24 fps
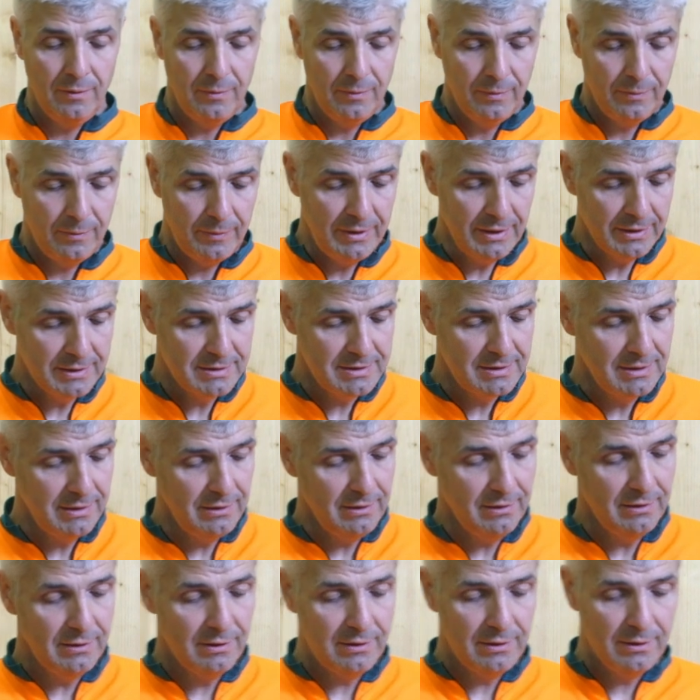If I want to
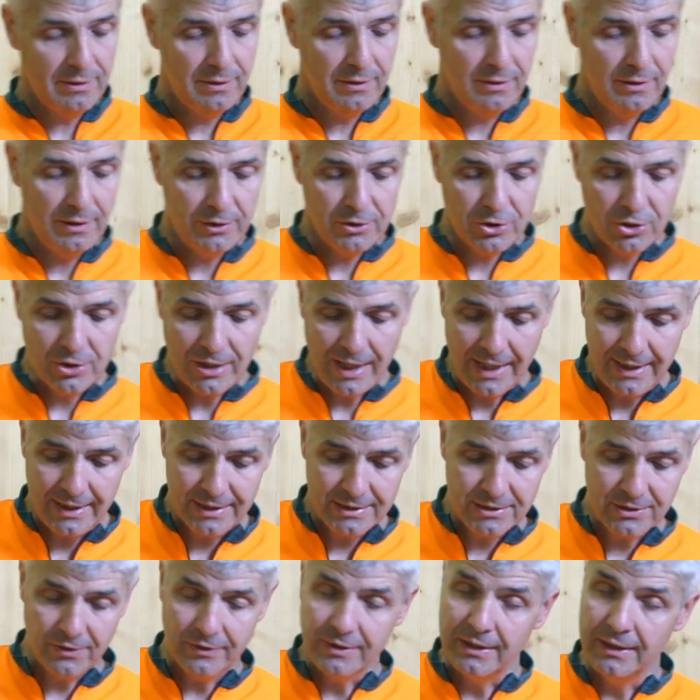fix the cutting
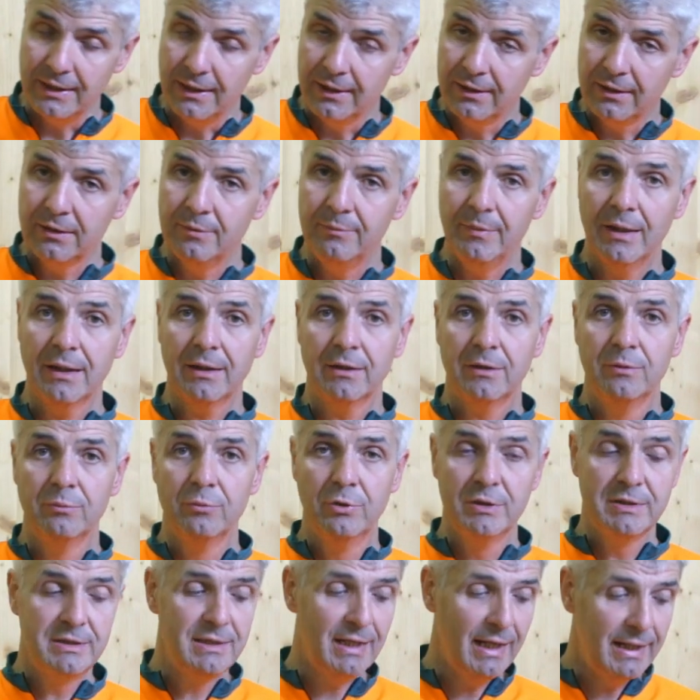tooth, I have to be
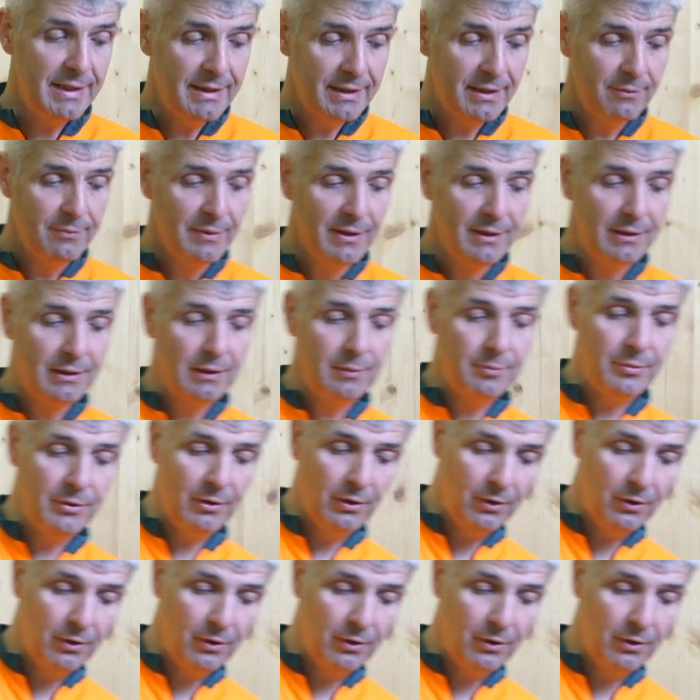careful with some of the